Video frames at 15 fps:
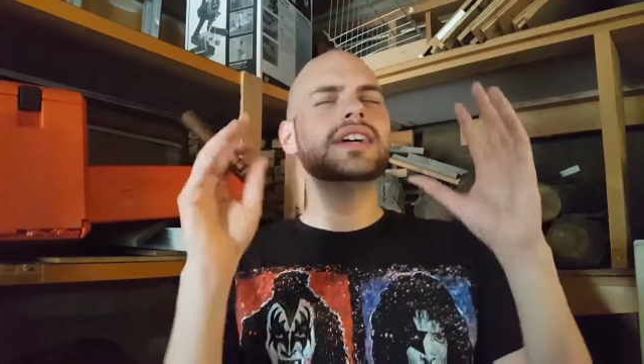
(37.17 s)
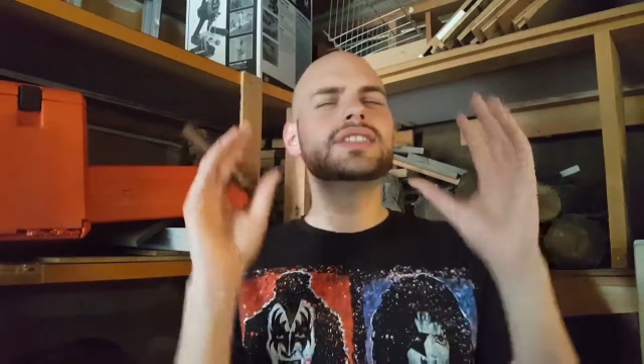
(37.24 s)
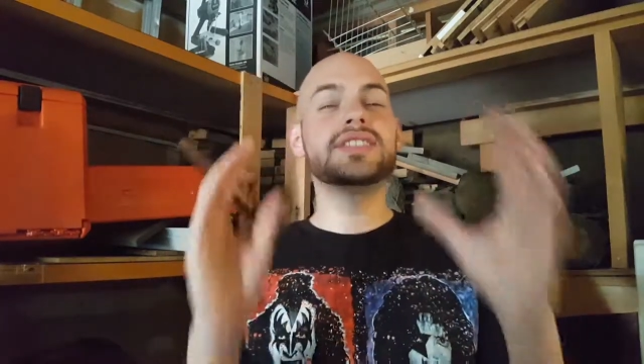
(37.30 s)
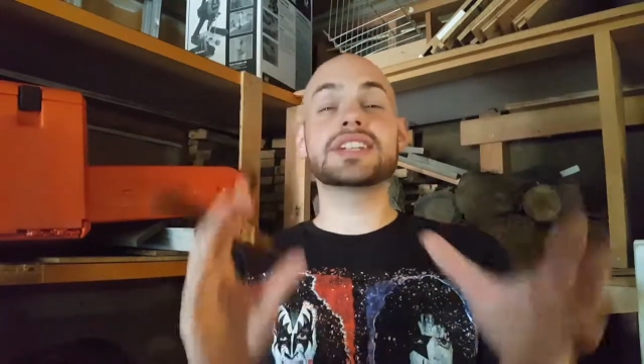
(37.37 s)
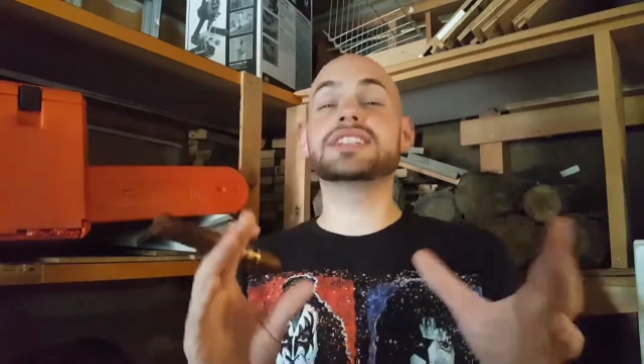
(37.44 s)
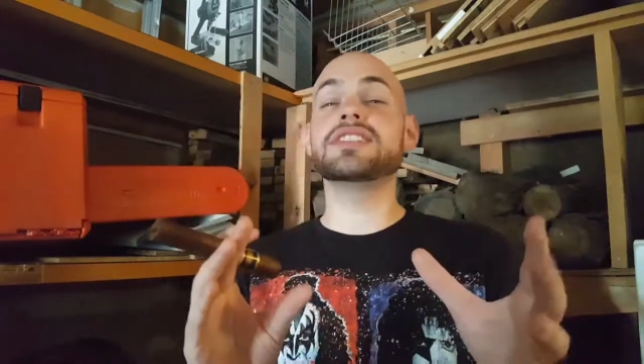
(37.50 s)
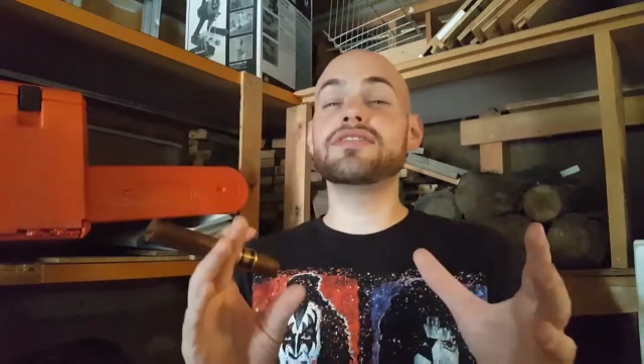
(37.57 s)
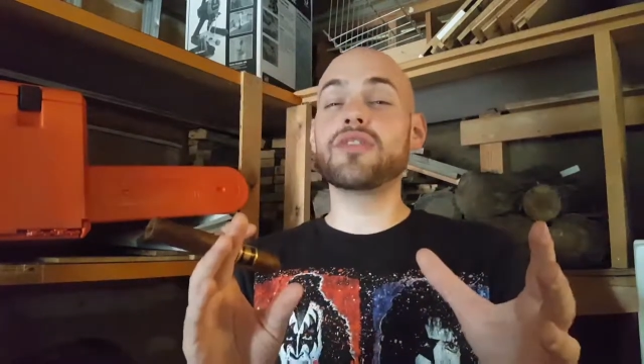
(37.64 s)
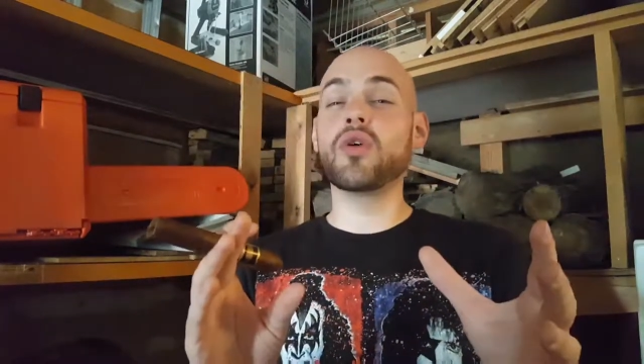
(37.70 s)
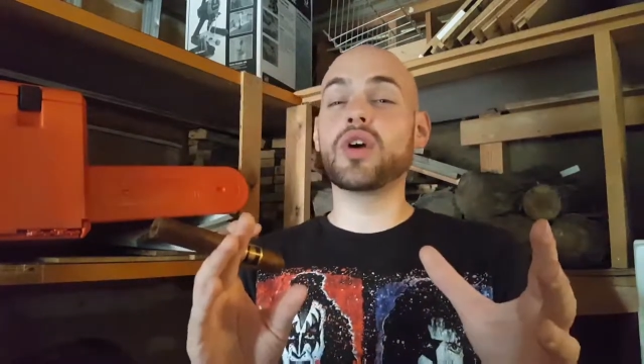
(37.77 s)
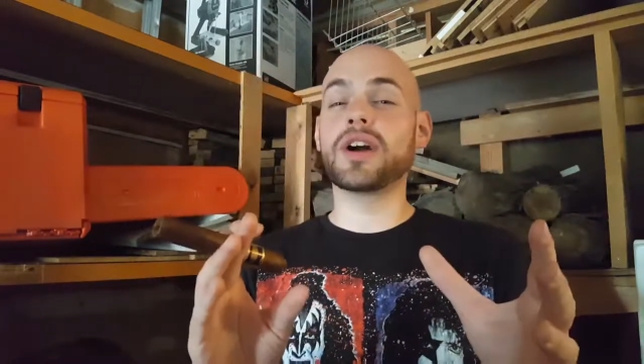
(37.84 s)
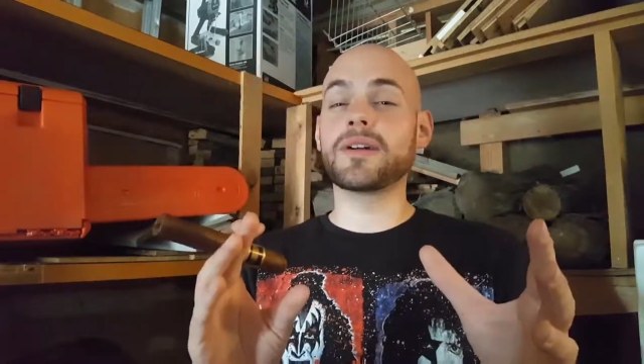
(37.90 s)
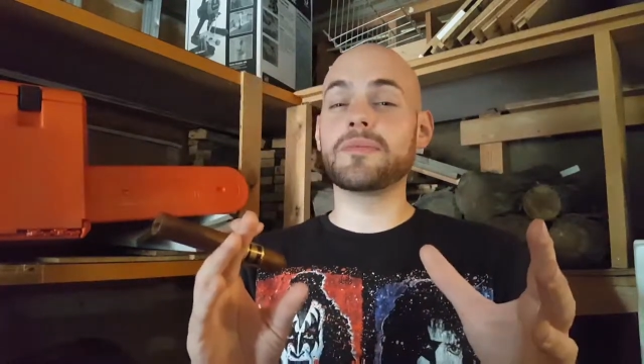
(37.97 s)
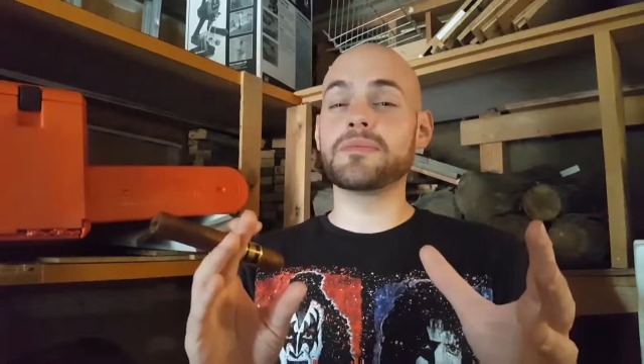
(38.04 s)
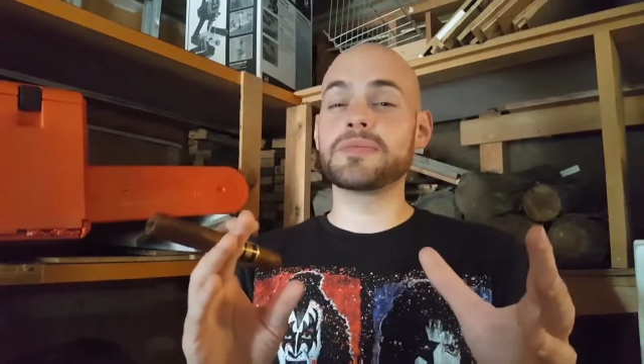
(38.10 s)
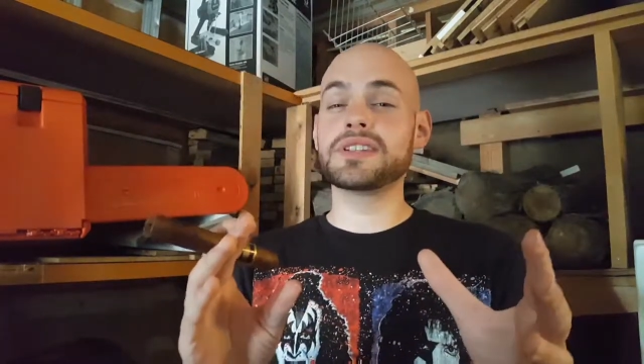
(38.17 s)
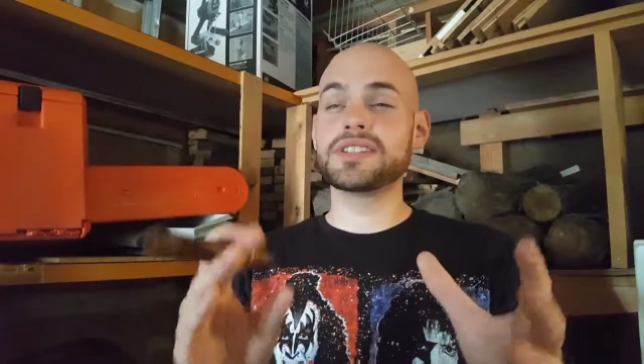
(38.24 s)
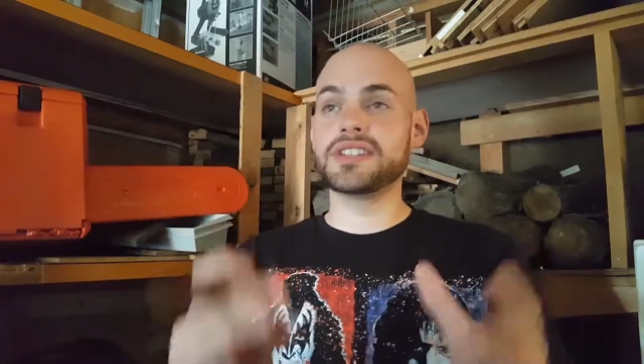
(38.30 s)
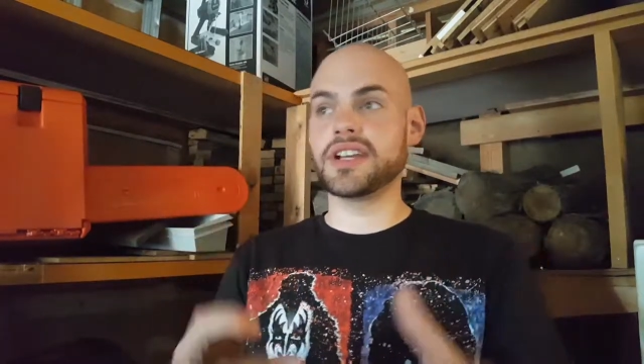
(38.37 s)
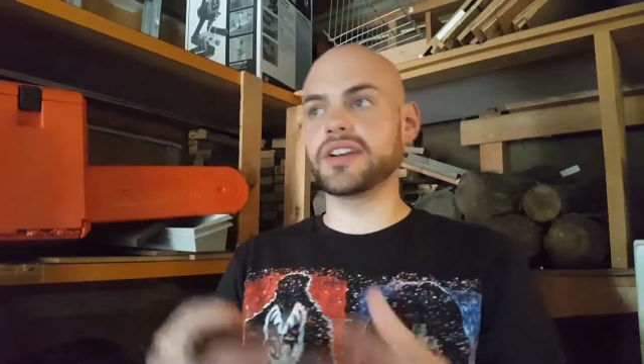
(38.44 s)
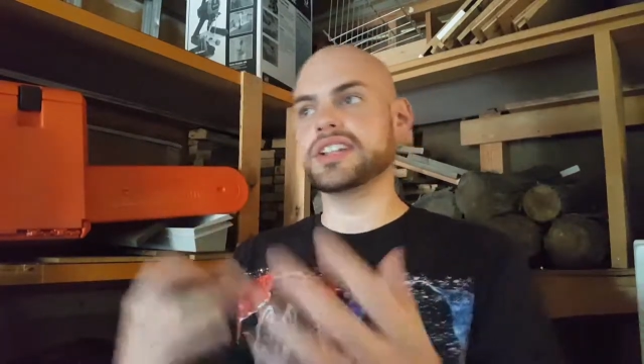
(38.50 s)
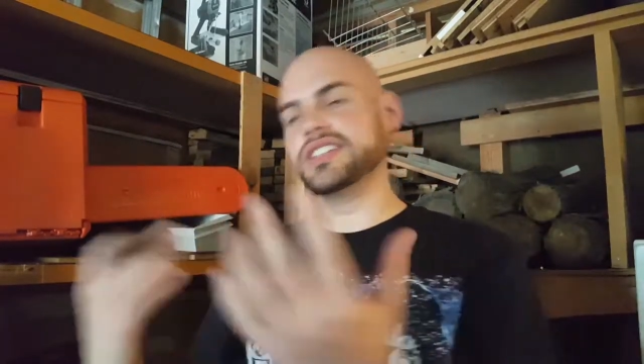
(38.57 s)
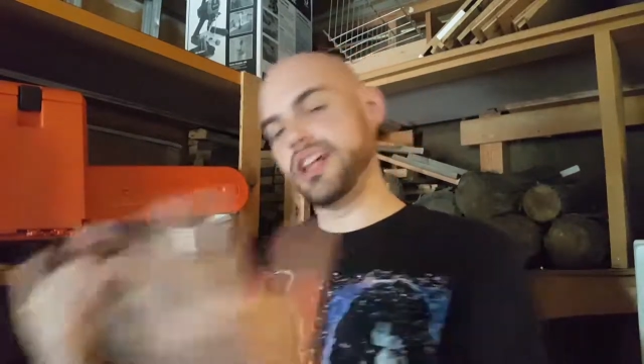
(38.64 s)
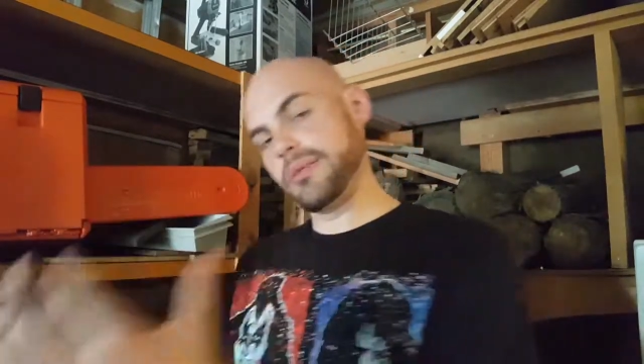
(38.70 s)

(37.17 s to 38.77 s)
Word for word: 64 series.